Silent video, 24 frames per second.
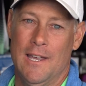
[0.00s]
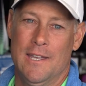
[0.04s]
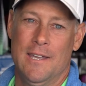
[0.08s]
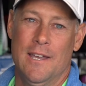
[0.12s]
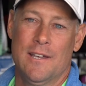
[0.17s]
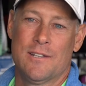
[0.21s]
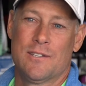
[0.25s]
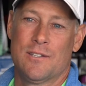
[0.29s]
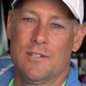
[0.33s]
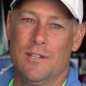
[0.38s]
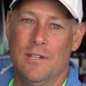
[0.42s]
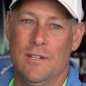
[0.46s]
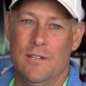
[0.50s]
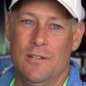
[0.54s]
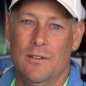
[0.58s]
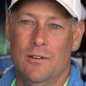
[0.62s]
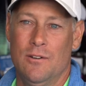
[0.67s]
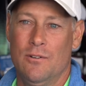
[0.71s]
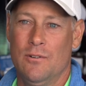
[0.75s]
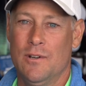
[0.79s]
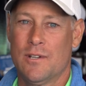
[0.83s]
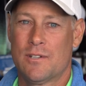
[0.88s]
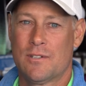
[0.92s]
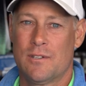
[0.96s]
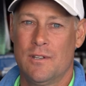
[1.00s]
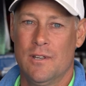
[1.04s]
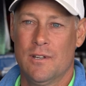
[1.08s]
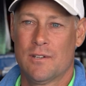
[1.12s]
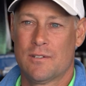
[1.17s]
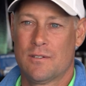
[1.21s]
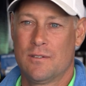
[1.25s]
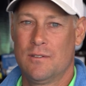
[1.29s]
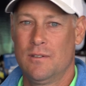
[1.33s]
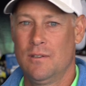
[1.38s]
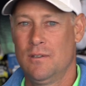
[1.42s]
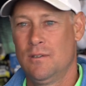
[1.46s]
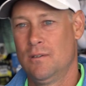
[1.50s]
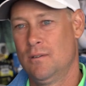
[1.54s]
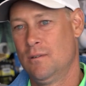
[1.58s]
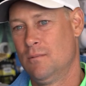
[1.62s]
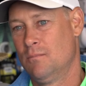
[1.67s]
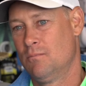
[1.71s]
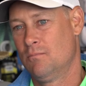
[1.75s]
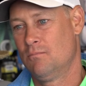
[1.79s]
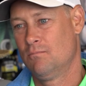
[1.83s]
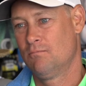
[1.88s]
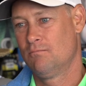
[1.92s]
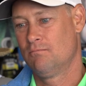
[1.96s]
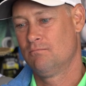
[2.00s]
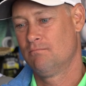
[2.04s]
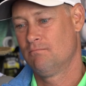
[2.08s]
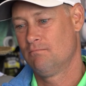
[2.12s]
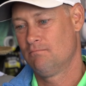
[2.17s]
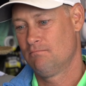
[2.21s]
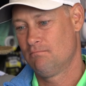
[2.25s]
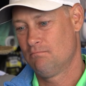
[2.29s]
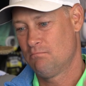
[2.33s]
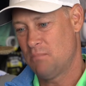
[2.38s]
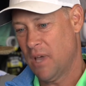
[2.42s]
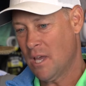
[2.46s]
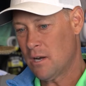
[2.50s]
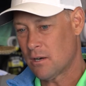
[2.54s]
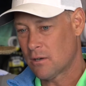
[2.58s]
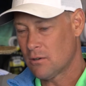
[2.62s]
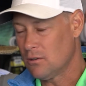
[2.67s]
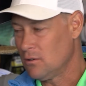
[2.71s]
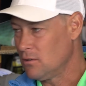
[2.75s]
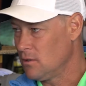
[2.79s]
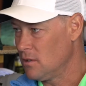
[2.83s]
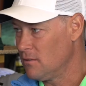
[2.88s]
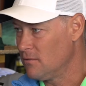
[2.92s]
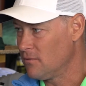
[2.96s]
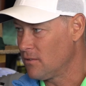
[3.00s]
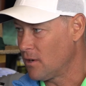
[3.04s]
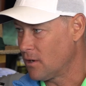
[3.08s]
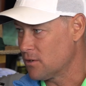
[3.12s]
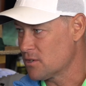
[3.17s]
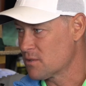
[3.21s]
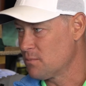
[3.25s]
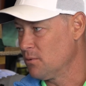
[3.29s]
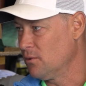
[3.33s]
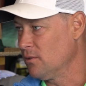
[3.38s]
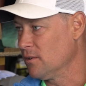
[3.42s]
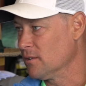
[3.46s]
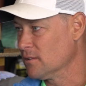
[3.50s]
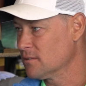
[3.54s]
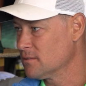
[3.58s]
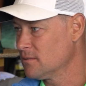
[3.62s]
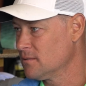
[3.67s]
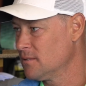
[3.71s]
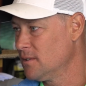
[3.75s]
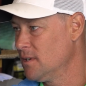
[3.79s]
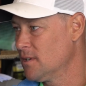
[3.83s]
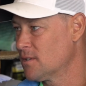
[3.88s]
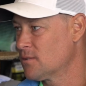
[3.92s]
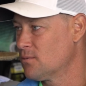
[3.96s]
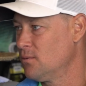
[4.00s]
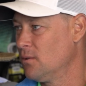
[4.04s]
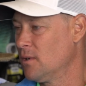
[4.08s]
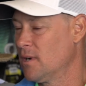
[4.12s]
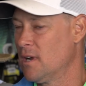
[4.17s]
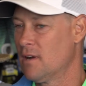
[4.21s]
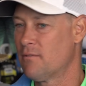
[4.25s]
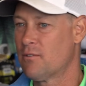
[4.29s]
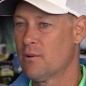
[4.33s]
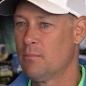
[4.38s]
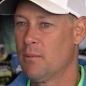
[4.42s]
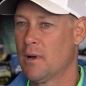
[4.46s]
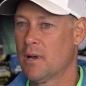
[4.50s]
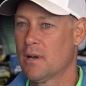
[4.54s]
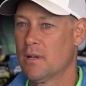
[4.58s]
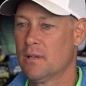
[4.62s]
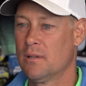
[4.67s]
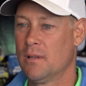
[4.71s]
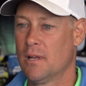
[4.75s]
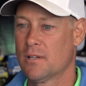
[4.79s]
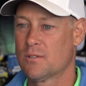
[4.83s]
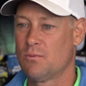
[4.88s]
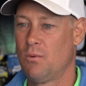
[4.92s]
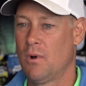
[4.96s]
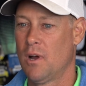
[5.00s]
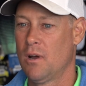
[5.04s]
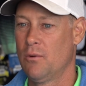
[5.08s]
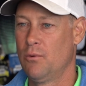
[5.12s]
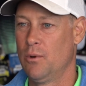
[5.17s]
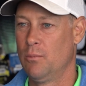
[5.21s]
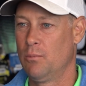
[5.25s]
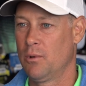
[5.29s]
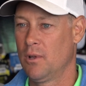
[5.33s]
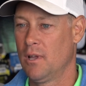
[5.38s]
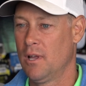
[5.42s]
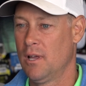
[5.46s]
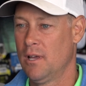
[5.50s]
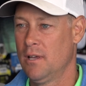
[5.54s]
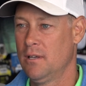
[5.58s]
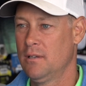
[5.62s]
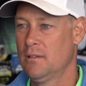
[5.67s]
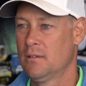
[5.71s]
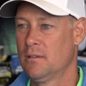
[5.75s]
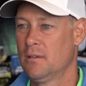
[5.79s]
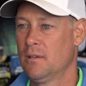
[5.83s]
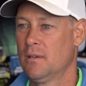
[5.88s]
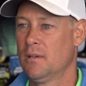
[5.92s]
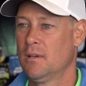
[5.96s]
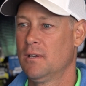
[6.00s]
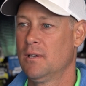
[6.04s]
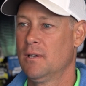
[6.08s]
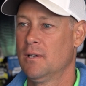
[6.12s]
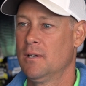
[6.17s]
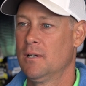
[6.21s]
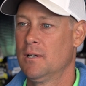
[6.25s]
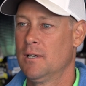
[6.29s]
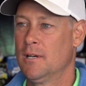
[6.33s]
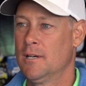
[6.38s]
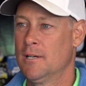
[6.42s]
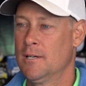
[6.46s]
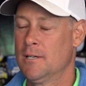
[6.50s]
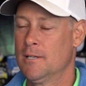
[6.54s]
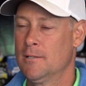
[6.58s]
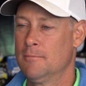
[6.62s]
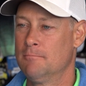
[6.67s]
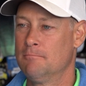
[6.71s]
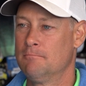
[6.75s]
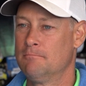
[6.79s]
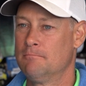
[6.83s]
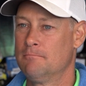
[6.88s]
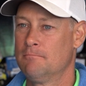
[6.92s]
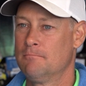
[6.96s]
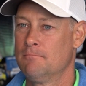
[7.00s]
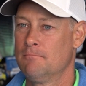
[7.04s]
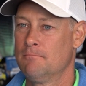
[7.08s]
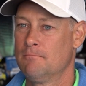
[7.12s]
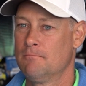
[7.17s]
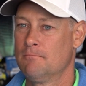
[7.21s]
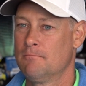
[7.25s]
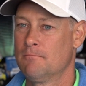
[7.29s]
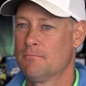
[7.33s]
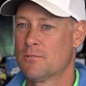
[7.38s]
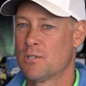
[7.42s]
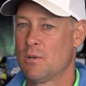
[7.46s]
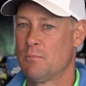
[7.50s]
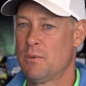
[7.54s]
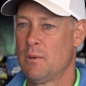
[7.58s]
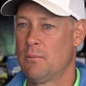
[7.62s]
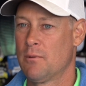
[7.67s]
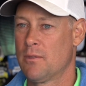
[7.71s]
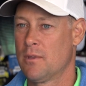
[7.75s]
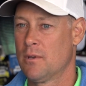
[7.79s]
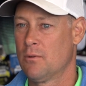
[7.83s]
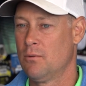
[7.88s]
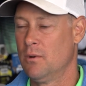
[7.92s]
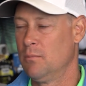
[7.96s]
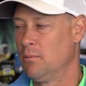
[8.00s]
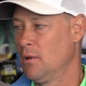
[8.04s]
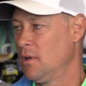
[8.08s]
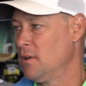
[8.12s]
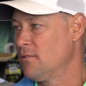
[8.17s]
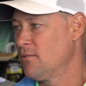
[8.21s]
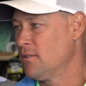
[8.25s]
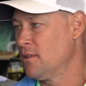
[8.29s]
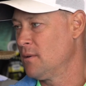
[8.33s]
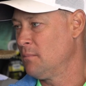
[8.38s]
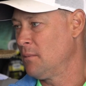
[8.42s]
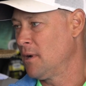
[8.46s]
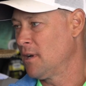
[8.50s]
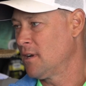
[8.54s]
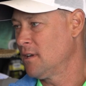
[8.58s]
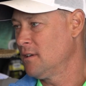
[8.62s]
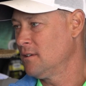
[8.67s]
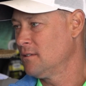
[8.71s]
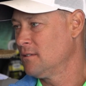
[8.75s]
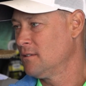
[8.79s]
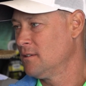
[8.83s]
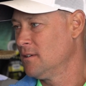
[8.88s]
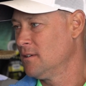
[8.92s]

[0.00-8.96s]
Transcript: guess you know it's it's the pinnacle of our sport. It's what everybody. That's why we play. Um, some people think we play for the money